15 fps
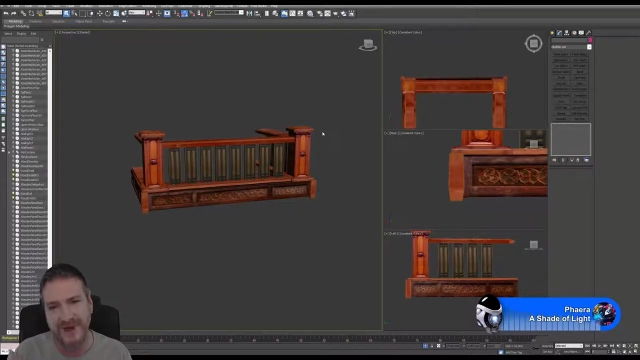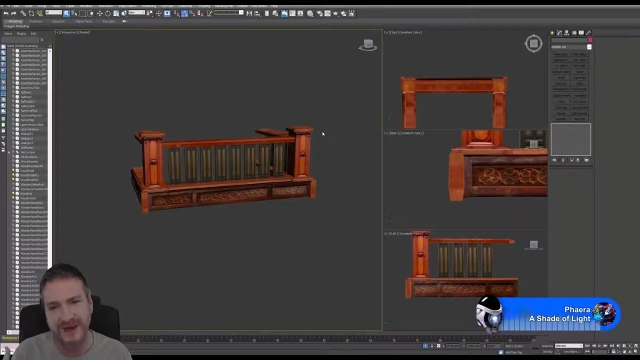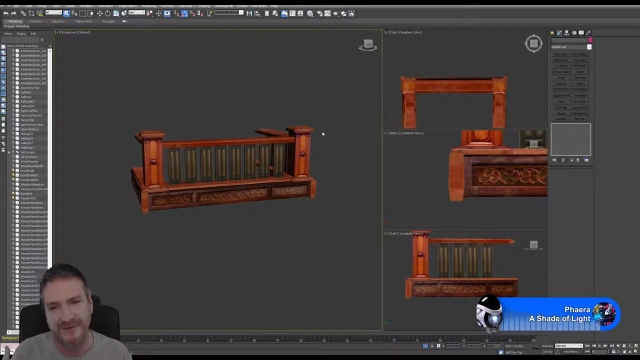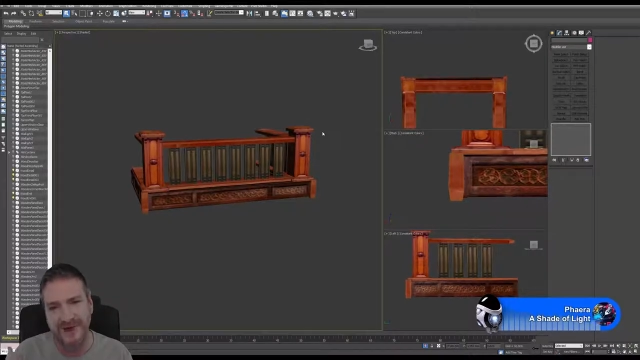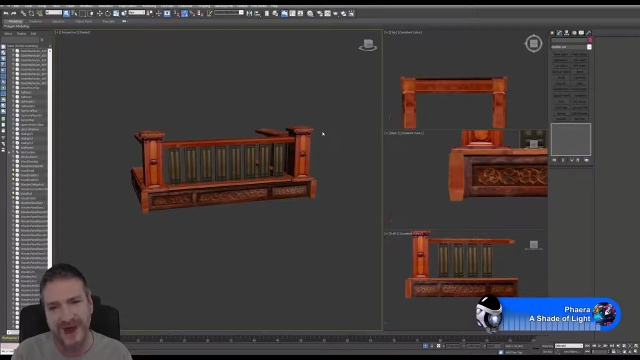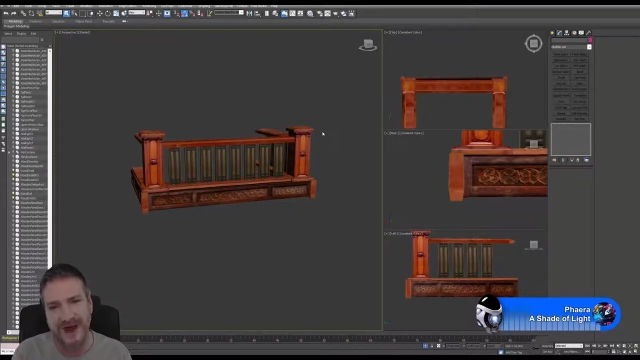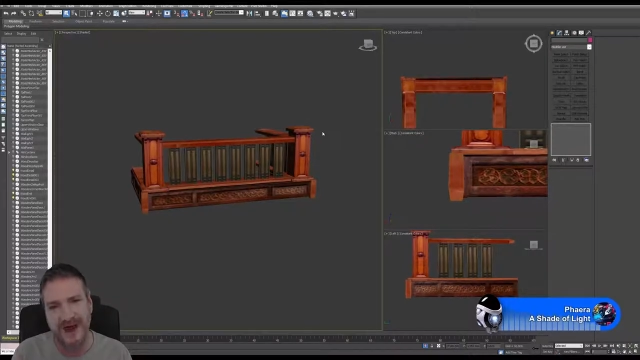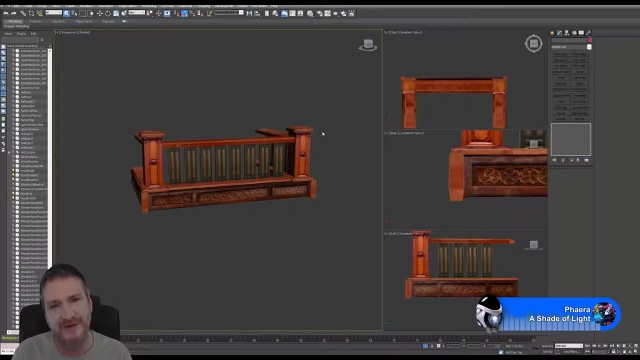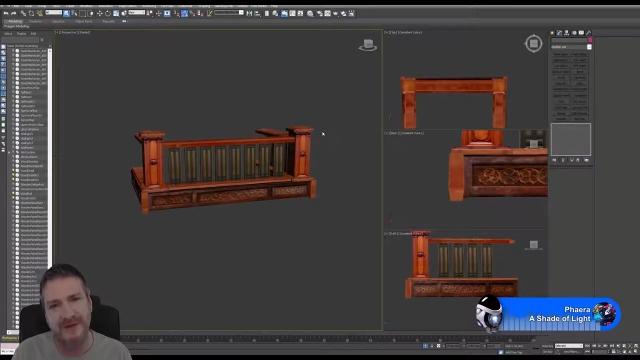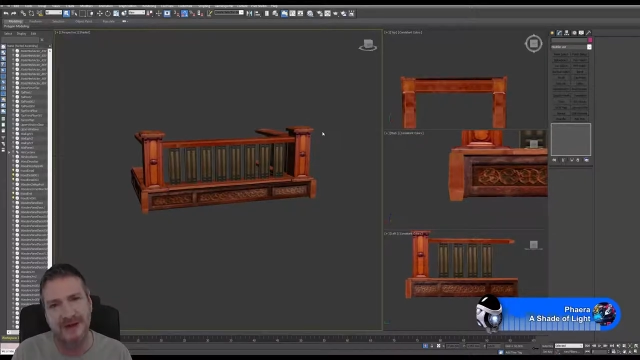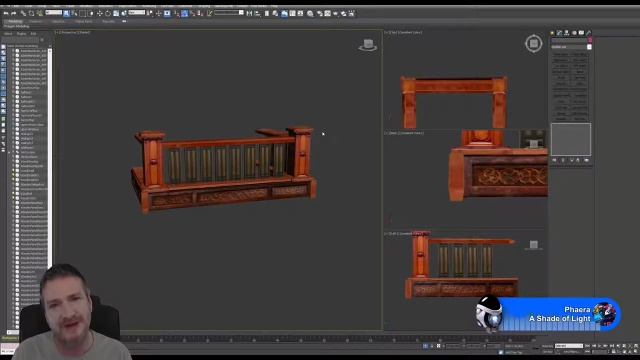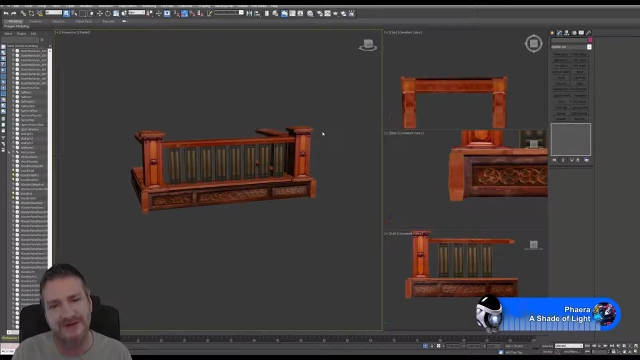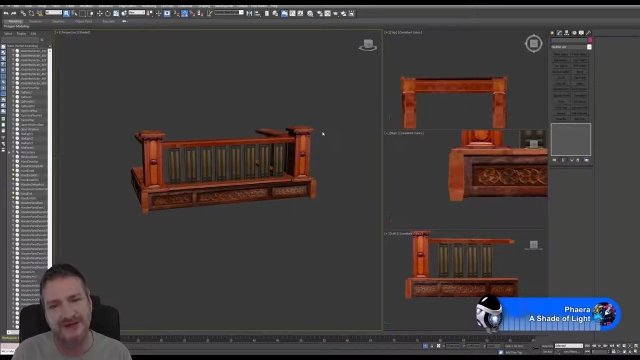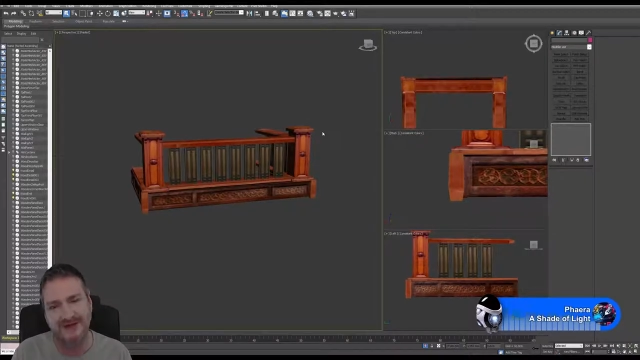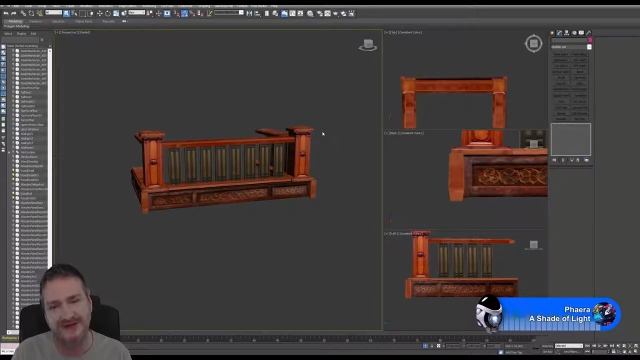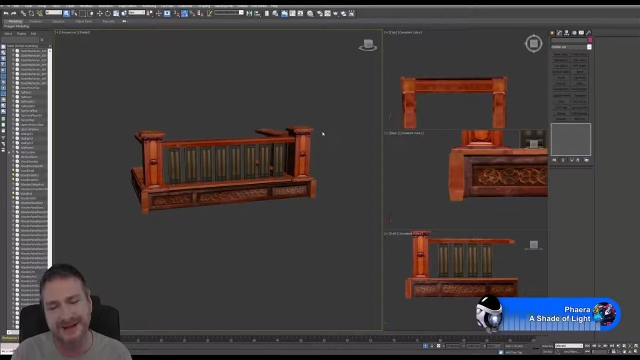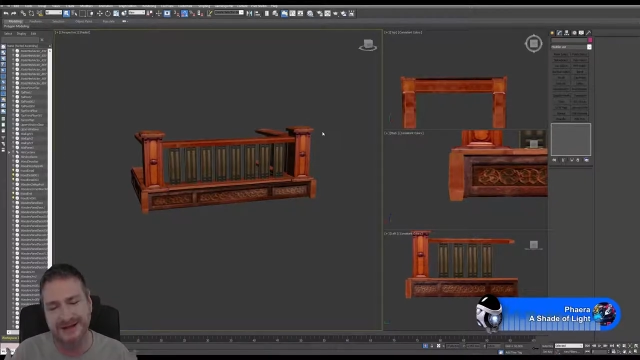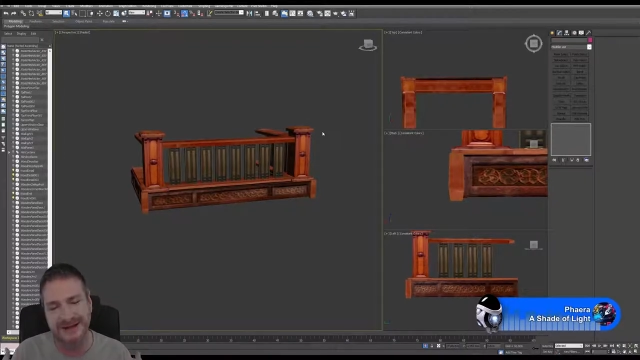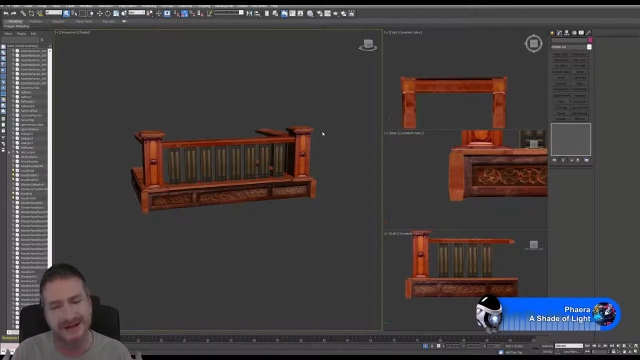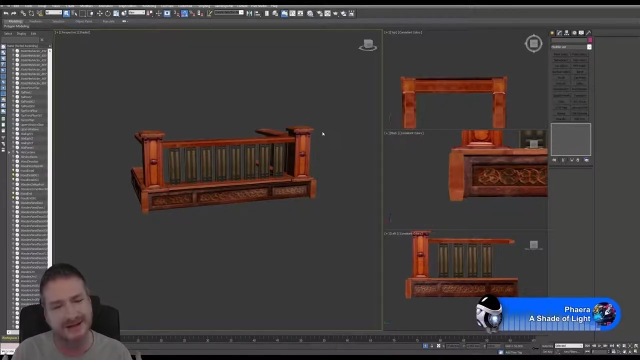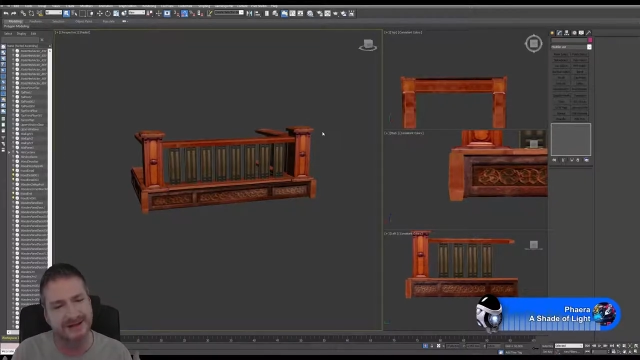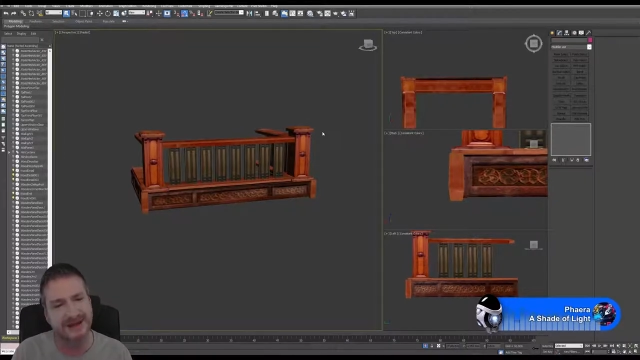that armor is
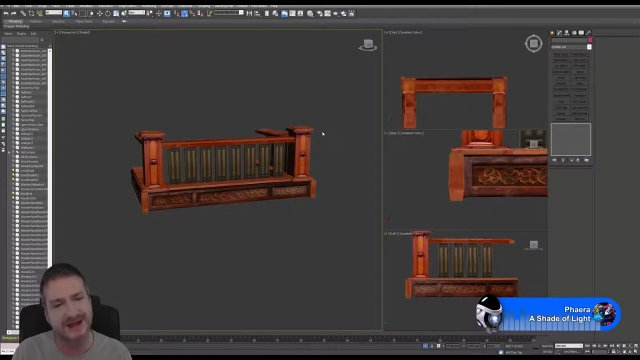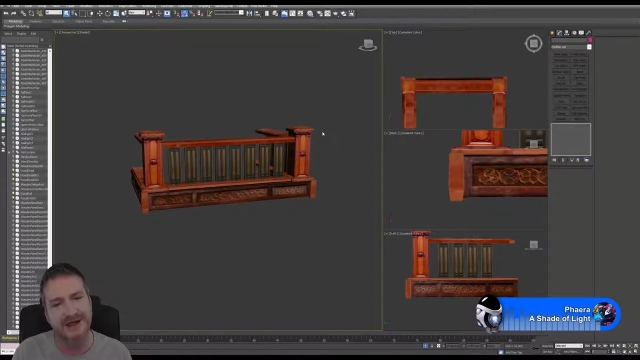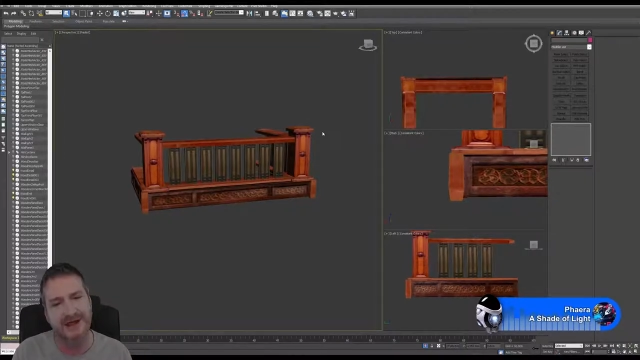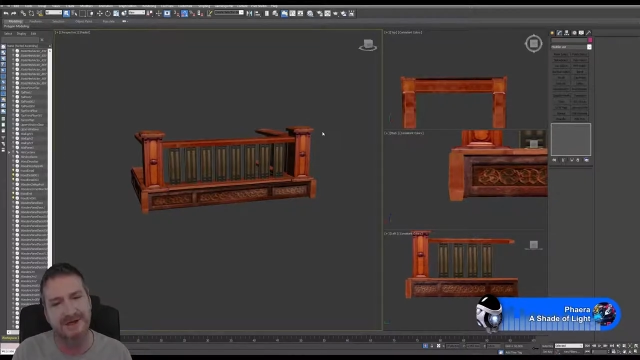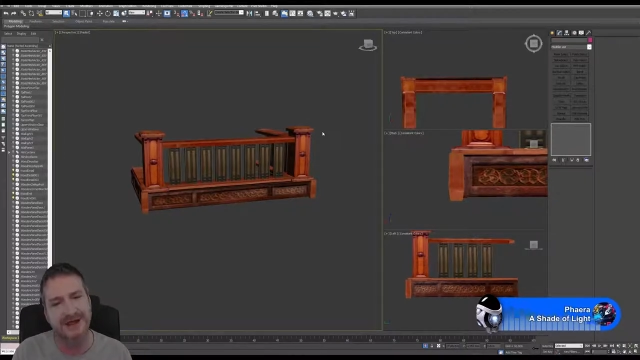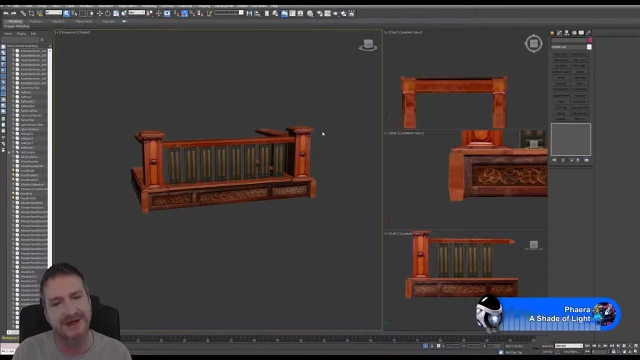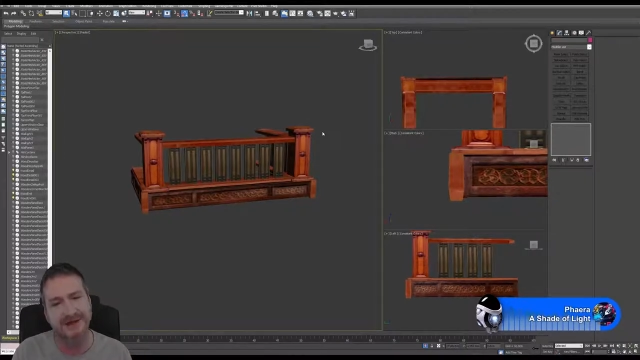exactly the same.